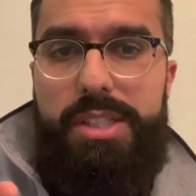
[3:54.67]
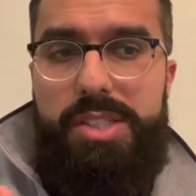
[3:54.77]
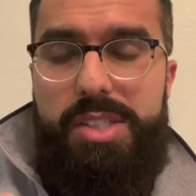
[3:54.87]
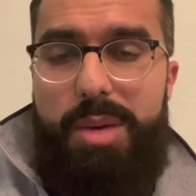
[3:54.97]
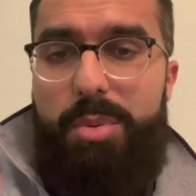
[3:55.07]

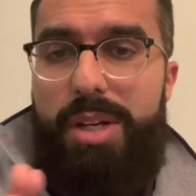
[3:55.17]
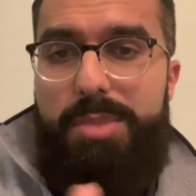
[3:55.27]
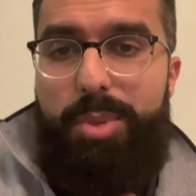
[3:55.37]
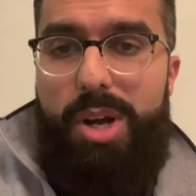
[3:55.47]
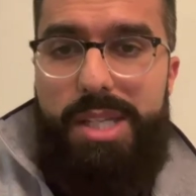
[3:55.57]

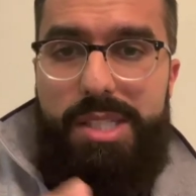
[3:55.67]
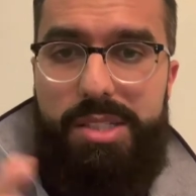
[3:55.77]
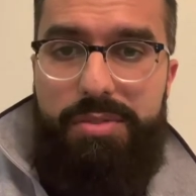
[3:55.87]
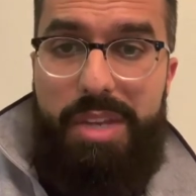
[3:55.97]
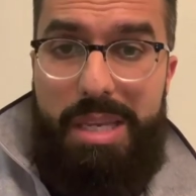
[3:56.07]
stepwise
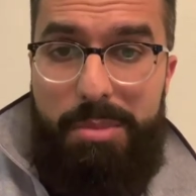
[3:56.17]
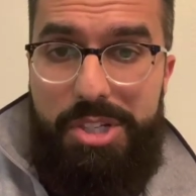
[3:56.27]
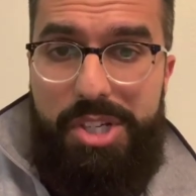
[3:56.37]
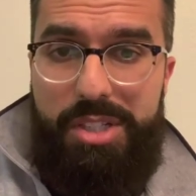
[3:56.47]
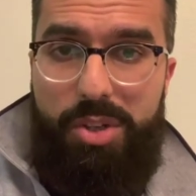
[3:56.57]
process of
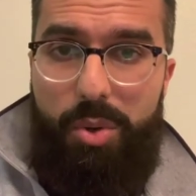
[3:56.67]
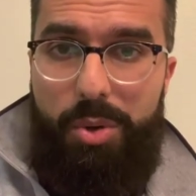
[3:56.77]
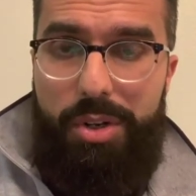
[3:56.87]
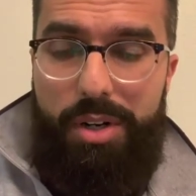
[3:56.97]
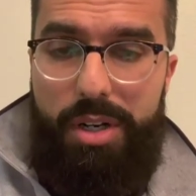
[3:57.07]
imaging to
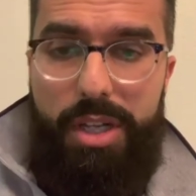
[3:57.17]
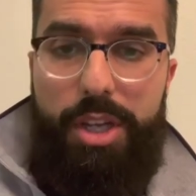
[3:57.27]
order,